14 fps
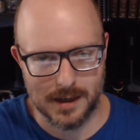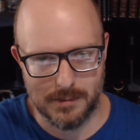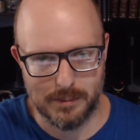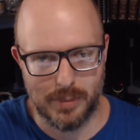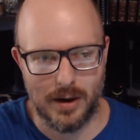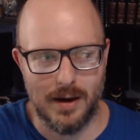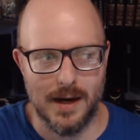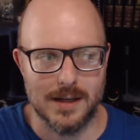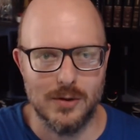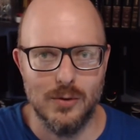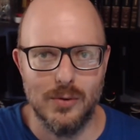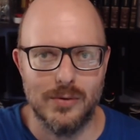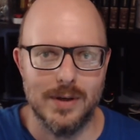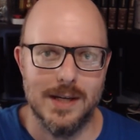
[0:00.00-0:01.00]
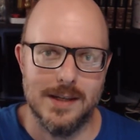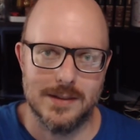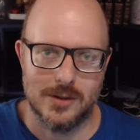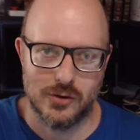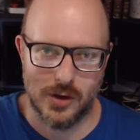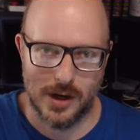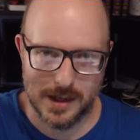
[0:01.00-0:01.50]
I'm buying new things
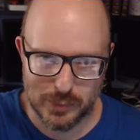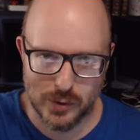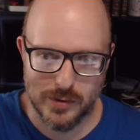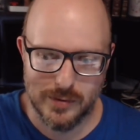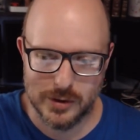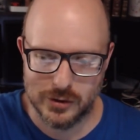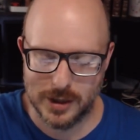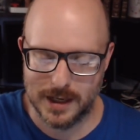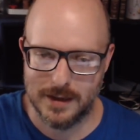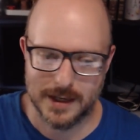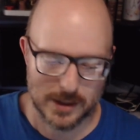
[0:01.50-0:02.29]
to try and improve the channel.